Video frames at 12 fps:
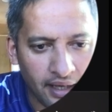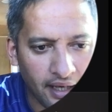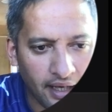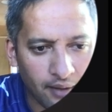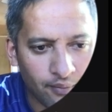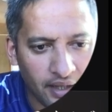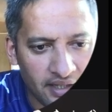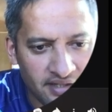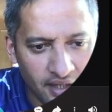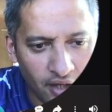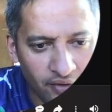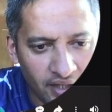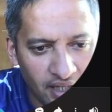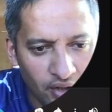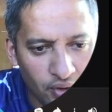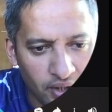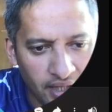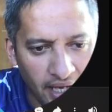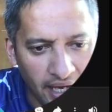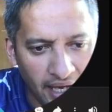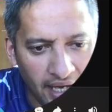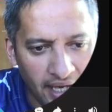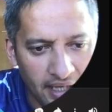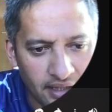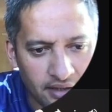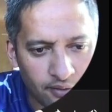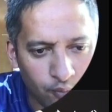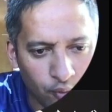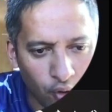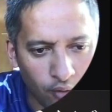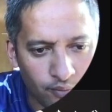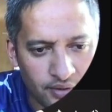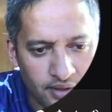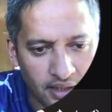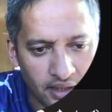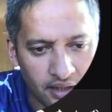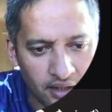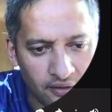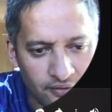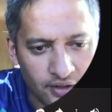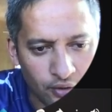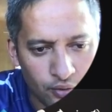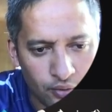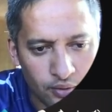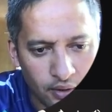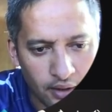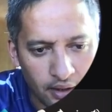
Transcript: And see over here, you can add prompts that it gives you,